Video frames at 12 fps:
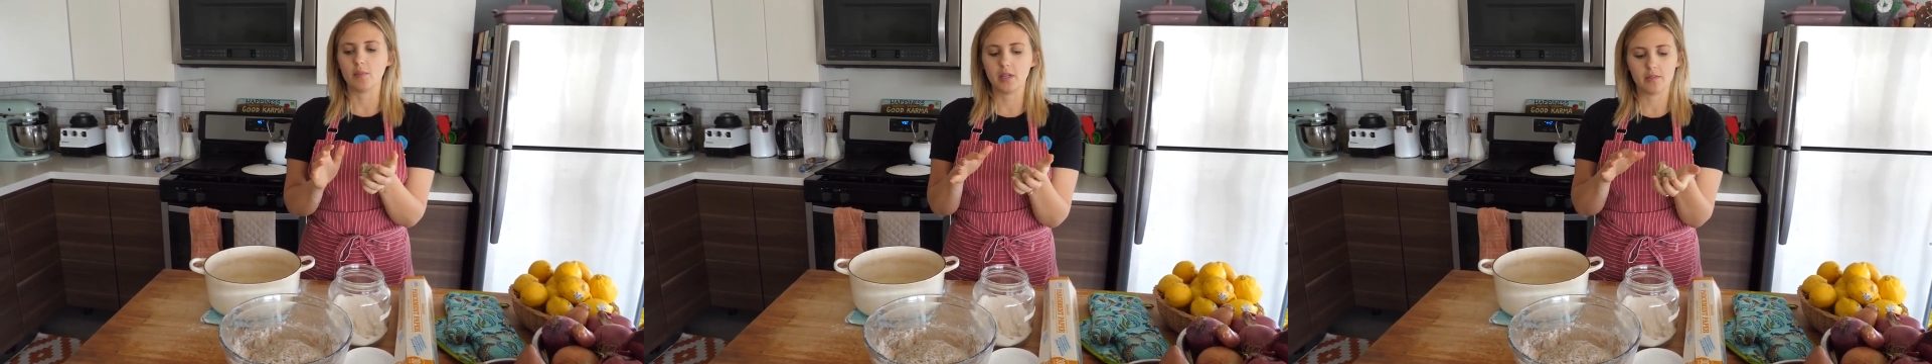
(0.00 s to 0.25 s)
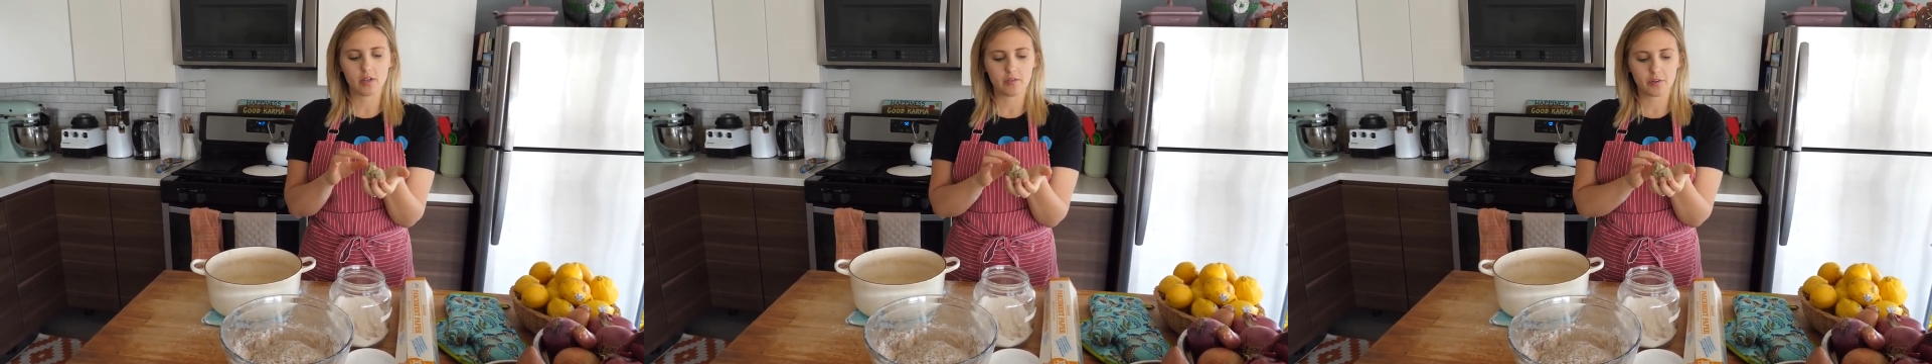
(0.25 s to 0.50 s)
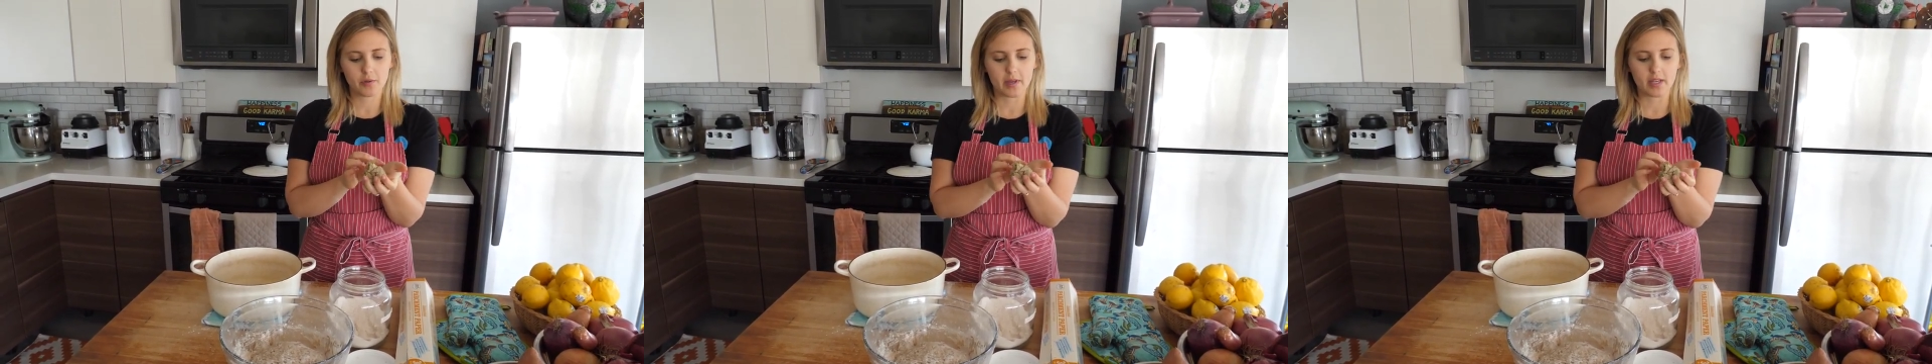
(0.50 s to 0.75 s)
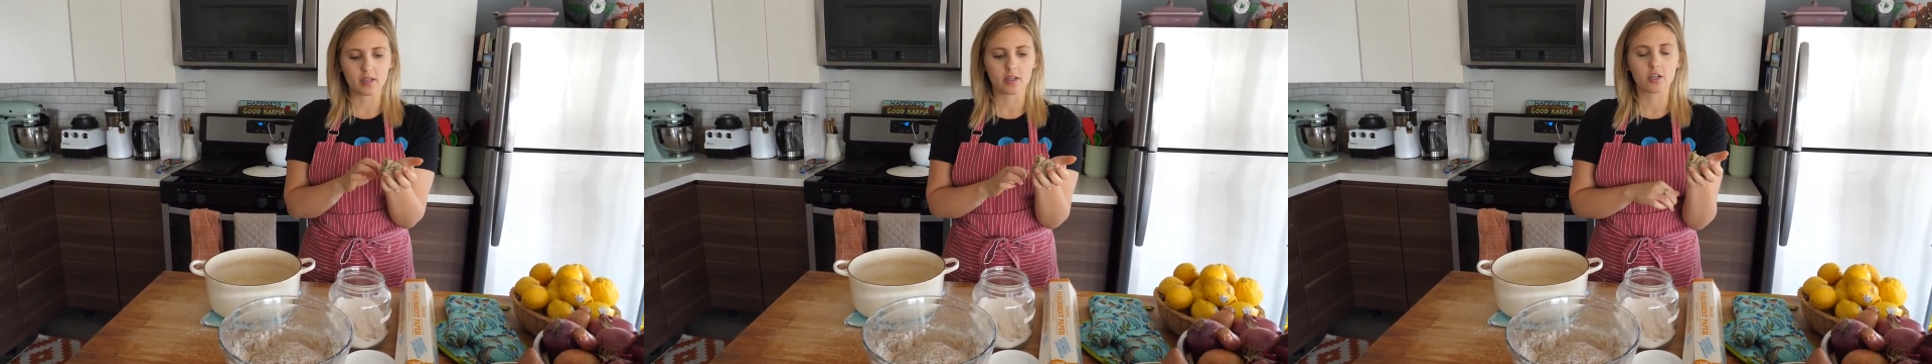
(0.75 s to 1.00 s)
Even if you're
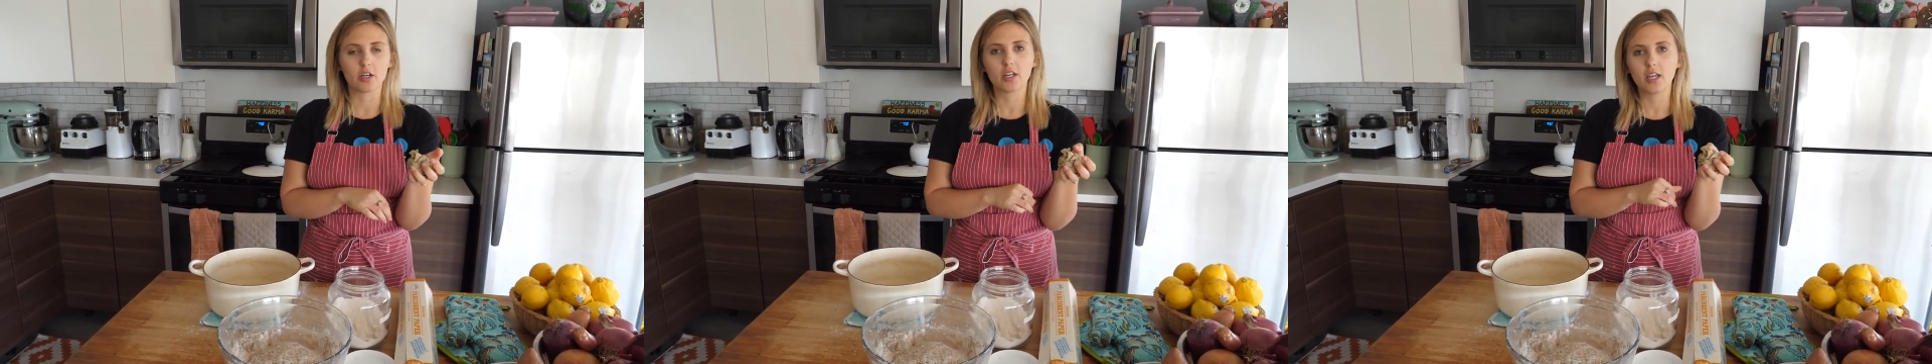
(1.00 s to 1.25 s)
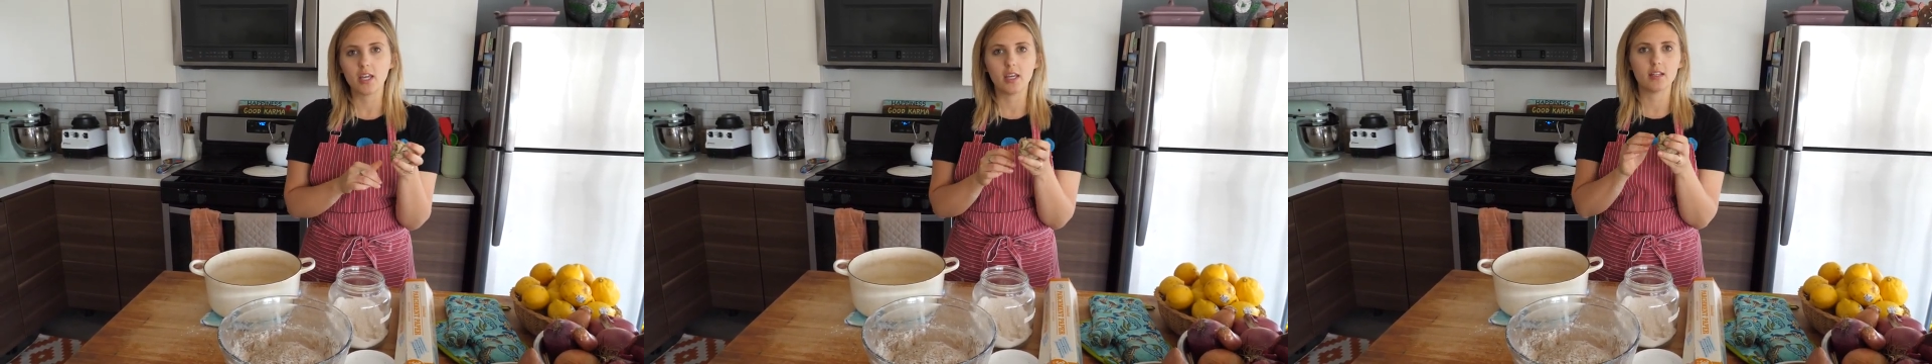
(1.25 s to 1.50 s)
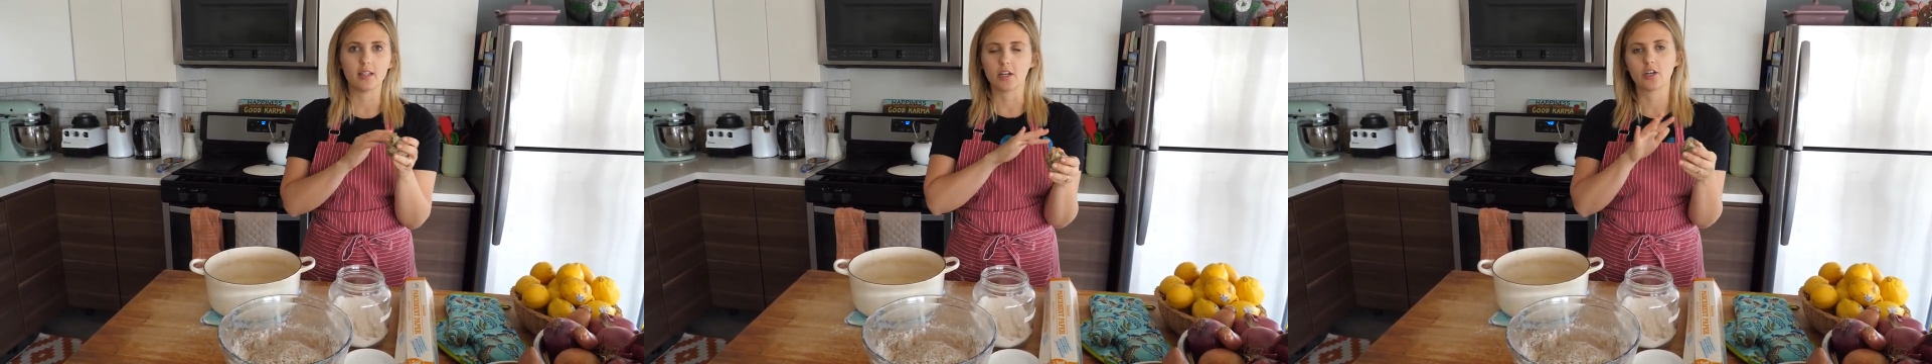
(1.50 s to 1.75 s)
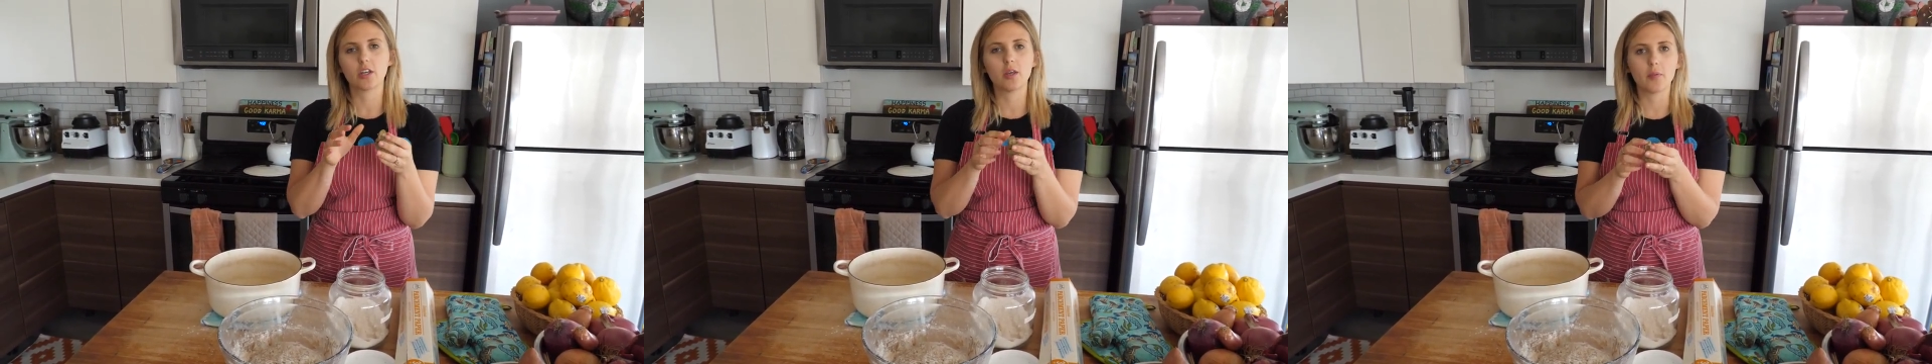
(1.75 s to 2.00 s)
making cookie
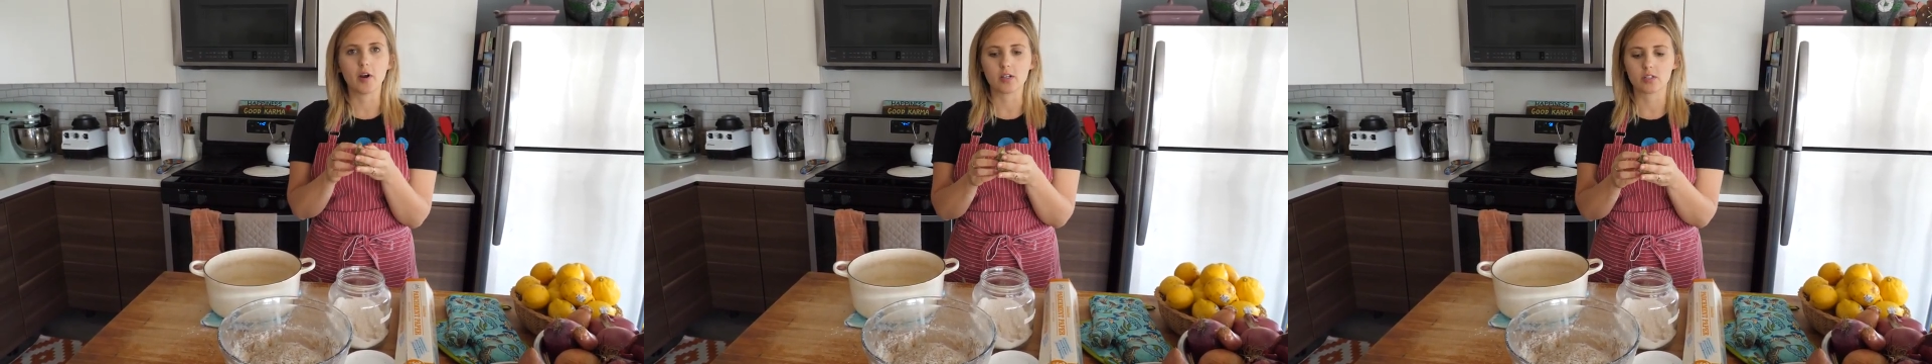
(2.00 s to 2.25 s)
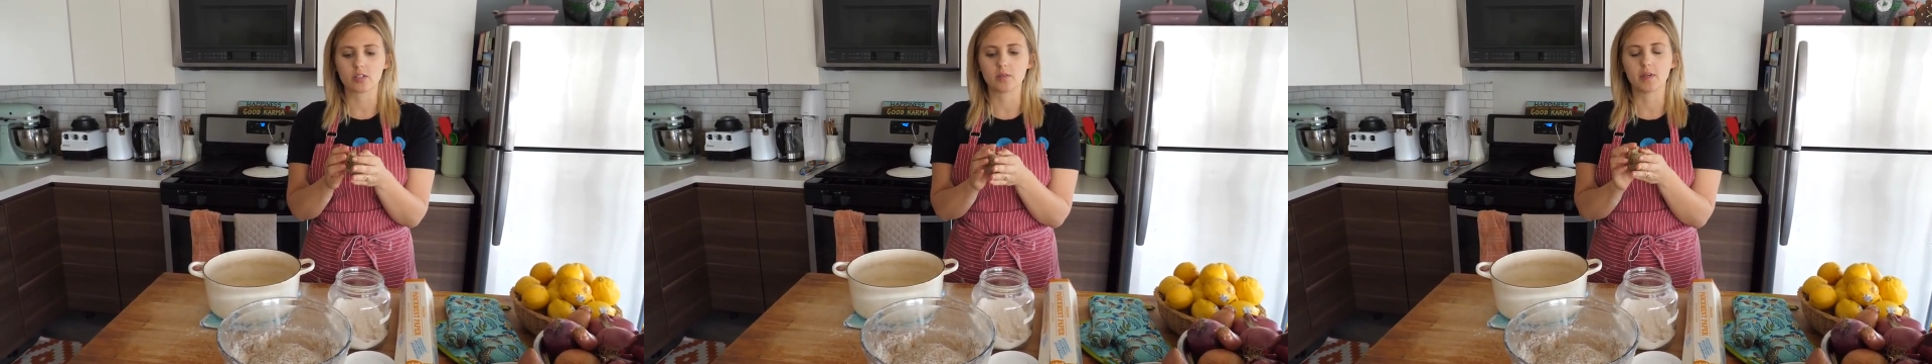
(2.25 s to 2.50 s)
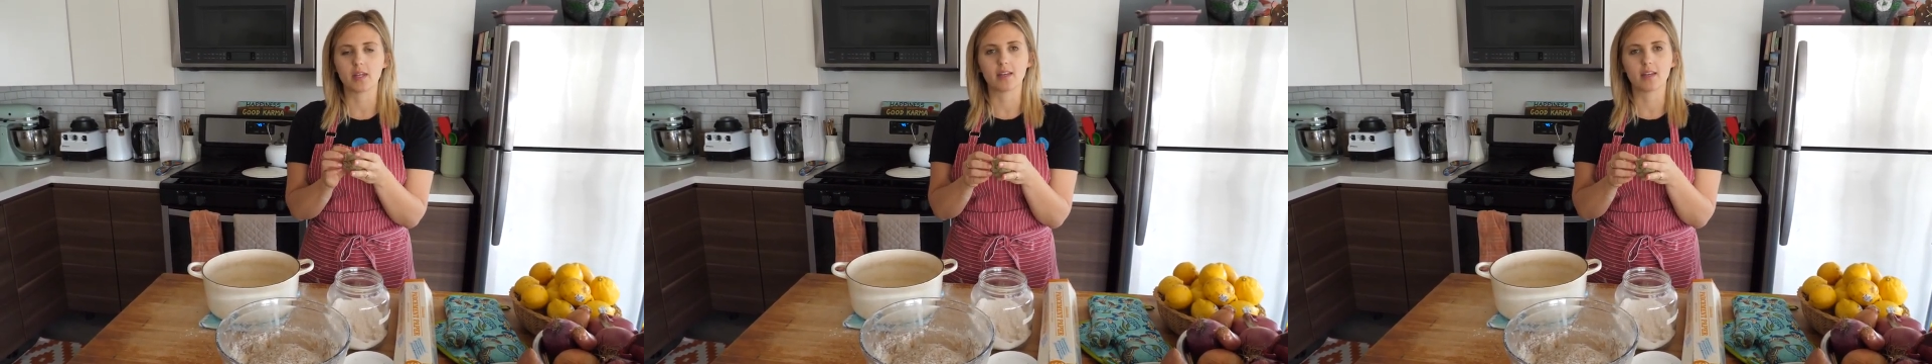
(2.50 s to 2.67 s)
bars or something